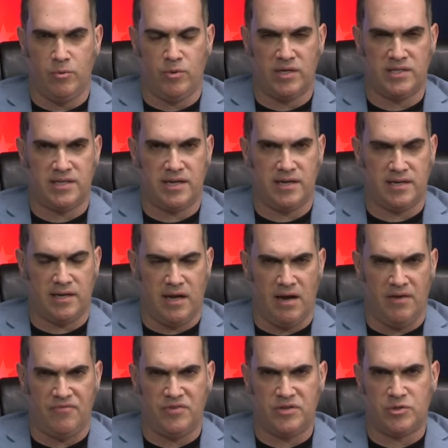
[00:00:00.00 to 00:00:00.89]
was at a
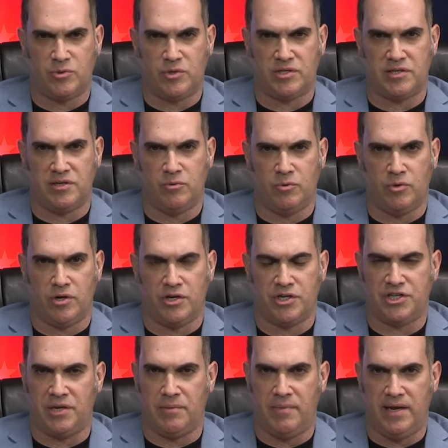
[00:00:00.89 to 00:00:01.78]
conference recently
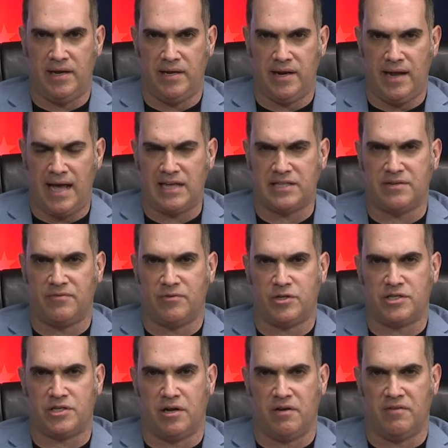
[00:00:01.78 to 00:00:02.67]
where she made an ass of
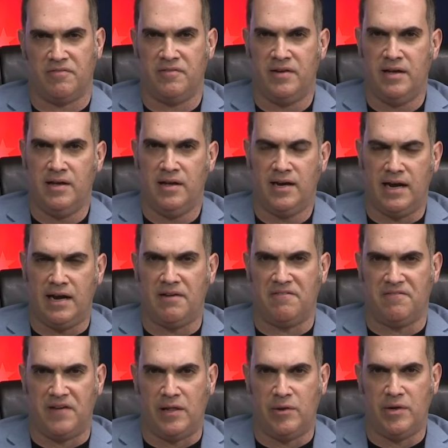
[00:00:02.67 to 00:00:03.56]
herself, kind
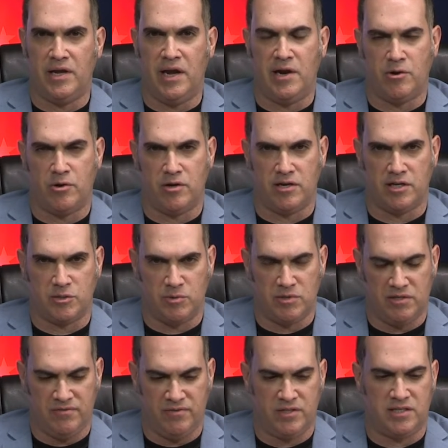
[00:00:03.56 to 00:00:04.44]
of following in her
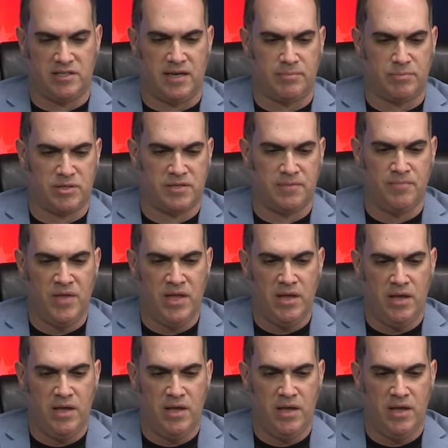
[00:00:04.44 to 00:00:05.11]
husband's footsteps.